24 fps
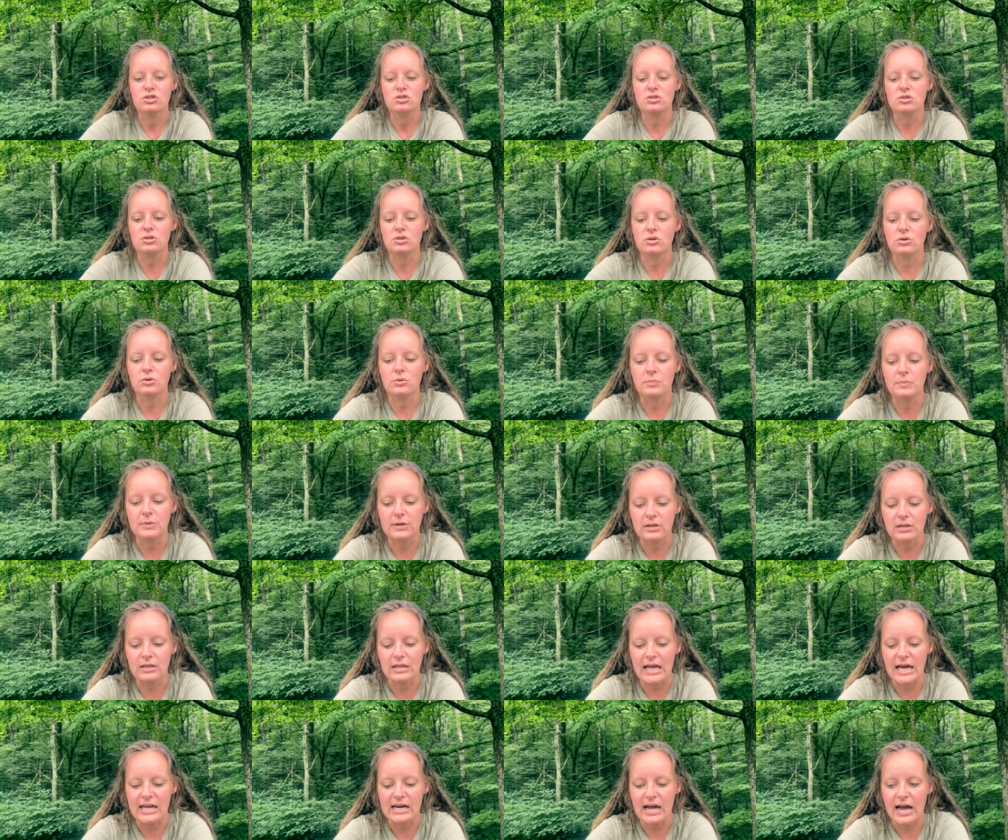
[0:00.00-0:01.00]
to build
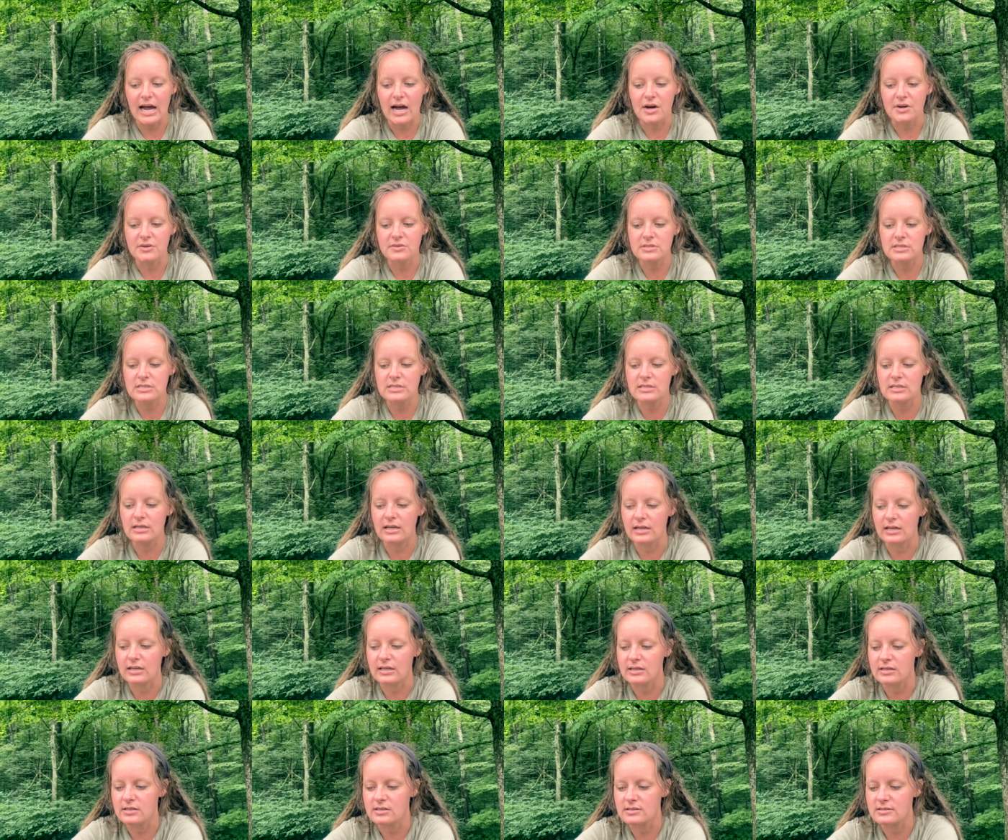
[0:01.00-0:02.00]
that house
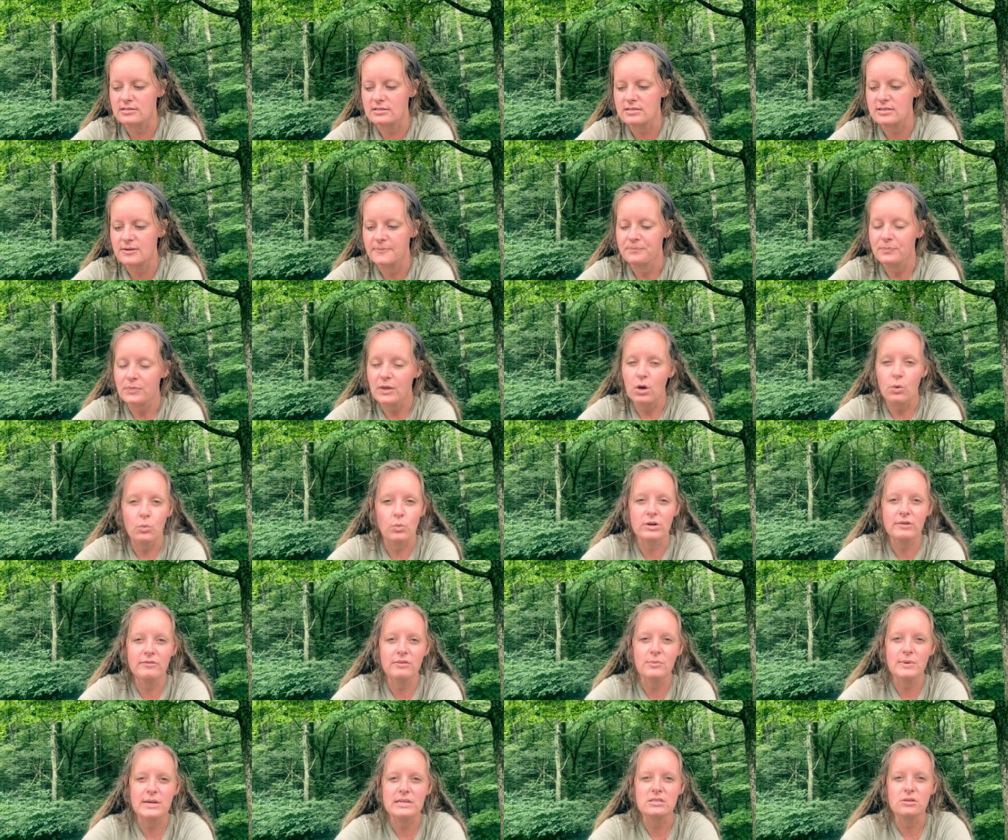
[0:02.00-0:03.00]
is one of
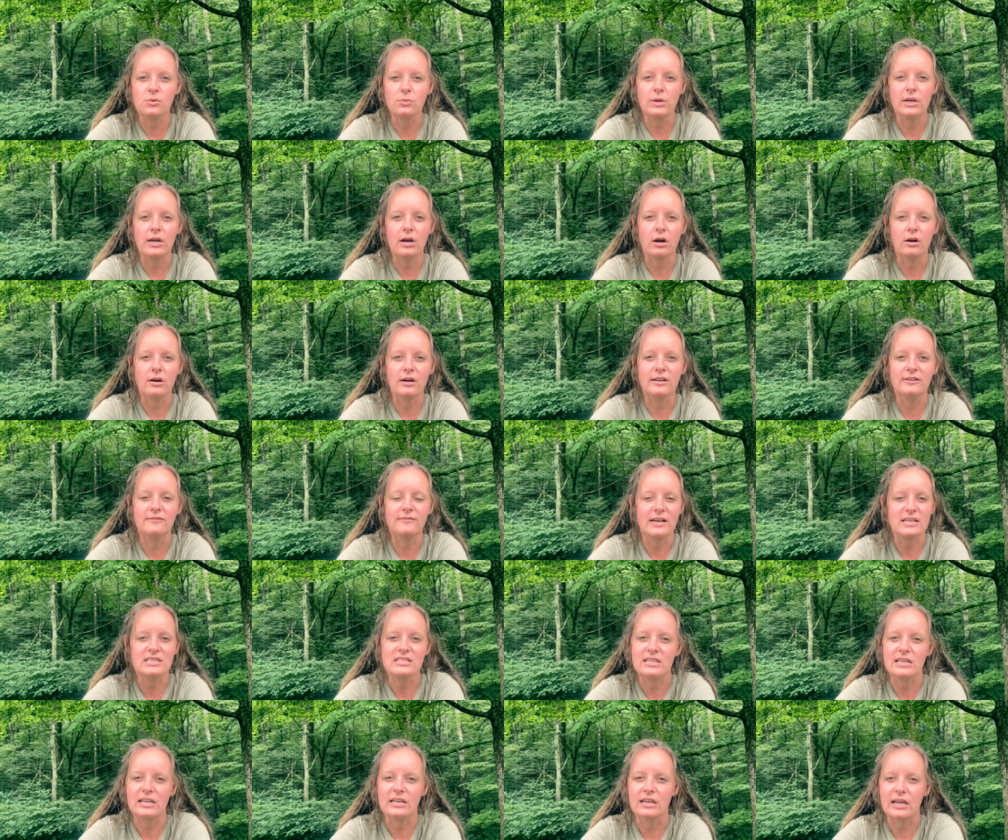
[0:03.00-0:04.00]
the ways that we are
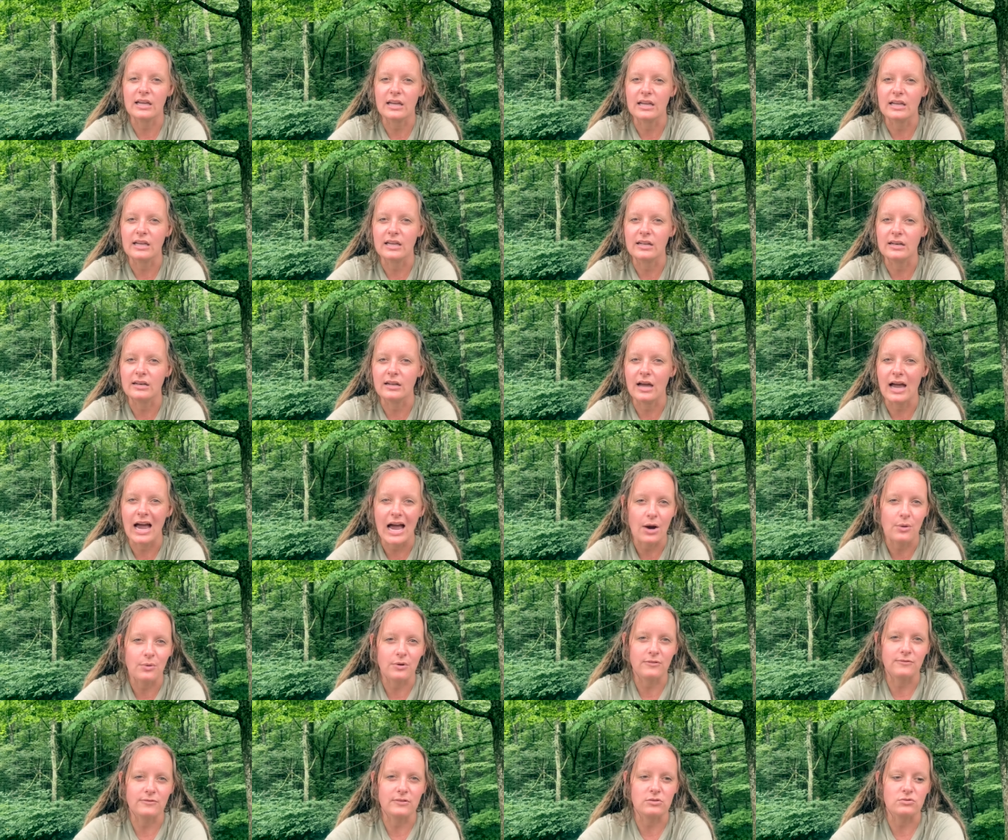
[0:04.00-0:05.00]
investing in
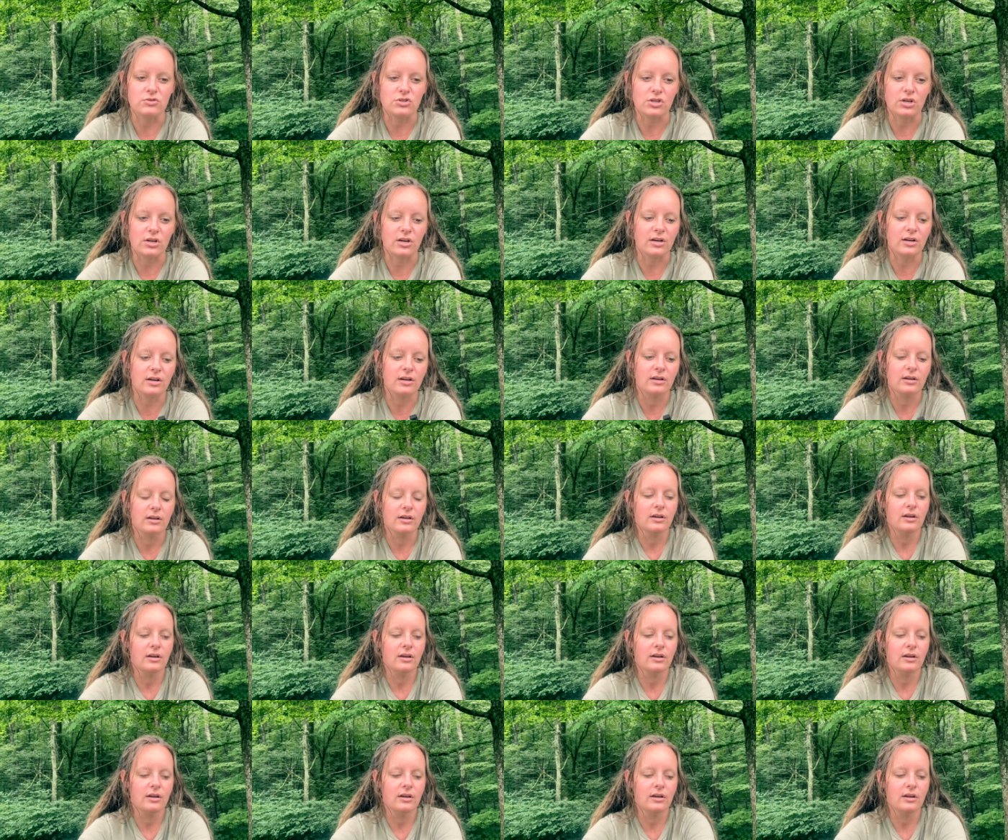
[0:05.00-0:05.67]
our future